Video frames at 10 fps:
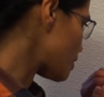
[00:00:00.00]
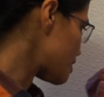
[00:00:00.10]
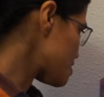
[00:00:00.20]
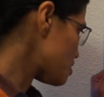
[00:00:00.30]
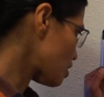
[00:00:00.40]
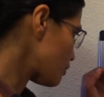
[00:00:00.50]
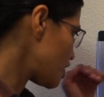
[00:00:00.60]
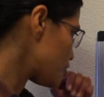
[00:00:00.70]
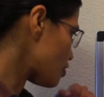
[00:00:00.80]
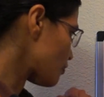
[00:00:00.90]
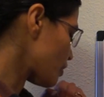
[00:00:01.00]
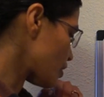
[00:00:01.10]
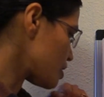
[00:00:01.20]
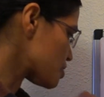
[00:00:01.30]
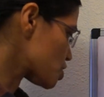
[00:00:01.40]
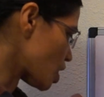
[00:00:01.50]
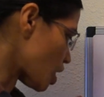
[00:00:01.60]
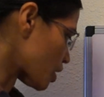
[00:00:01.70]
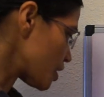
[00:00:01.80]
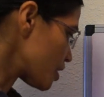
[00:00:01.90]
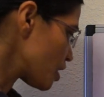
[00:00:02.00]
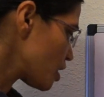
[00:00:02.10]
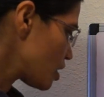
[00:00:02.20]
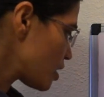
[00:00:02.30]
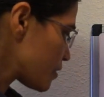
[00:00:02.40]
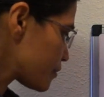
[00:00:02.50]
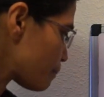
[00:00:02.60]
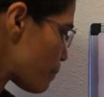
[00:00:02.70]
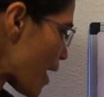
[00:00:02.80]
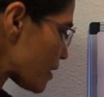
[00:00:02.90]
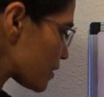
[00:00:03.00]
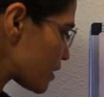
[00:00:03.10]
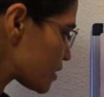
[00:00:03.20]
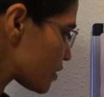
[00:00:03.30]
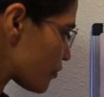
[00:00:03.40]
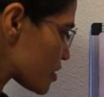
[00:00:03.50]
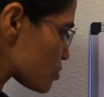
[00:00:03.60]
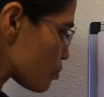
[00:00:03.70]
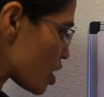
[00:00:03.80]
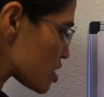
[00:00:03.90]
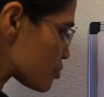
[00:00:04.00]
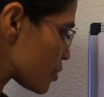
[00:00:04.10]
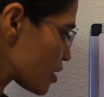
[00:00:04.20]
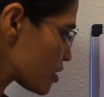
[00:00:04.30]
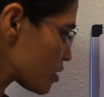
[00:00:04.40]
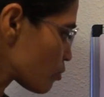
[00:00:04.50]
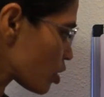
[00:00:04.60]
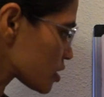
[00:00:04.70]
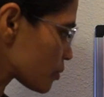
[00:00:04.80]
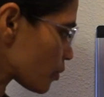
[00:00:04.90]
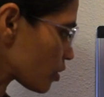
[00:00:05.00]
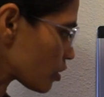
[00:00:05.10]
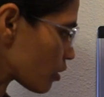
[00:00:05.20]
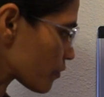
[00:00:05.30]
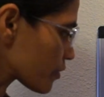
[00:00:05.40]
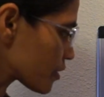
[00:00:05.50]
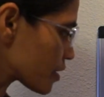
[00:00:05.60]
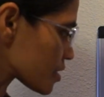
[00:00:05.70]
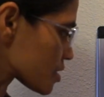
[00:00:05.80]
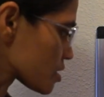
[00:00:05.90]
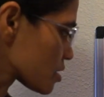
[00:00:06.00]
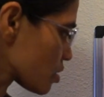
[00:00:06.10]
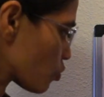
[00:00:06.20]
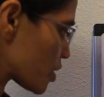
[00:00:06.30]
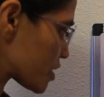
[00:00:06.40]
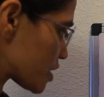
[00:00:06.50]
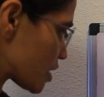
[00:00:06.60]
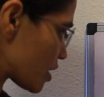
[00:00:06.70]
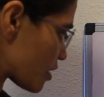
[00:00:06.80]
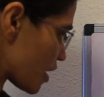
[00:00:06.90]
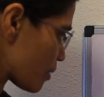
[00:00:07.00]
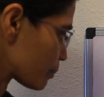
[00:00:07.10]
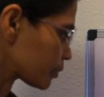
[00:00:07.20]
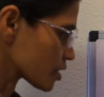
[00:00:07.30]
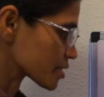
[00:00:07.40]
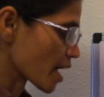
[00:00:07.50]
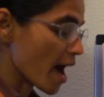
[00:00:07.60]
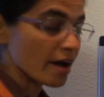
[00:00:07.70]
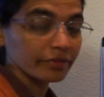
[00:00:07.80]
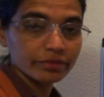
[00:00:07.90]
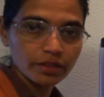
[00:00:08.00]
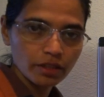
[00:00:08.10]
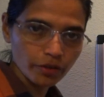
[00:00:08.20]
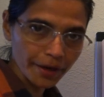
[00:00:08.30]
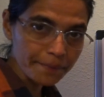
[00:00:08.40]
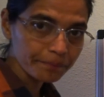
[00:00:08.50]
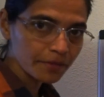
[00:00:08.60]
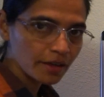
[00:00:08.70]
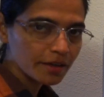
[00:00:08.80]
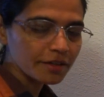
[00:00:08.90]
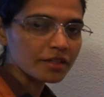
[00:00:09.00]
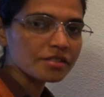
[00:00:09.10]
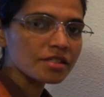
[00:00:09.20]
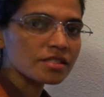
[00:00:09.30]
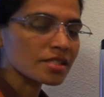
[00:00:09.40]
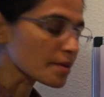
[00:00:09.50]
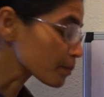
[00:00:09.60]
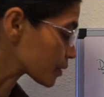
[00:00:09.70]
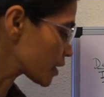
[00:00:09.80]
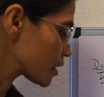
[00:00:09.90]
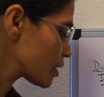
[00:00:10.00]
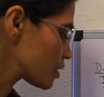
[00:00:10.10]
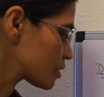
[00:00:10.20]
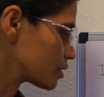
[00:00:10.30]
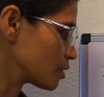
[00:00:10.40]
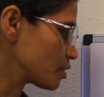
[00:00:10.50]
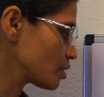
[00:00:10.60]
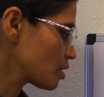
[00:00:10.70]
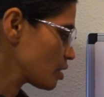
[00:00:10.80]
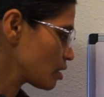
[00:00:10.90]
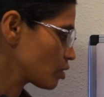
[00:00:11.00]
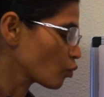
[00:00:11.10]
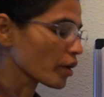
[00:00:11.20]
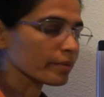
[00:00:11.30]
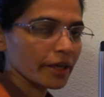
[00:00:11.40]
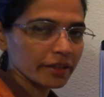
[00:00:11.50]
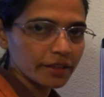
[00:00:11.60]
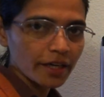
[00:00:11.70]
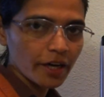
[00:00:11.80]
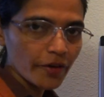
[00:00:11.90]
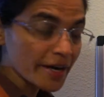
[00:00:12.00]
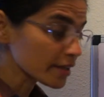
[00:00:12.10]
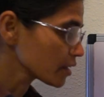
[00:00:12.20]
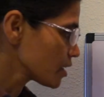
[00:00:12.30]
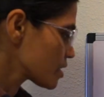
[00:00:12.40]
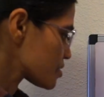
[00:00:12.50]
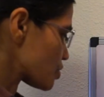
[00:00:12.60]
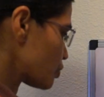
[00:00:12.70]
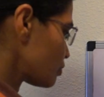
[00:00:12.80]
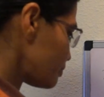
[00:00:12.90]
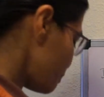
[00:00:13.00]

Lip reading: destructive interference to occur, the path length difference must be the multiple of this quantity here, m plus half. Okay, not just simply the wavelength. All right. So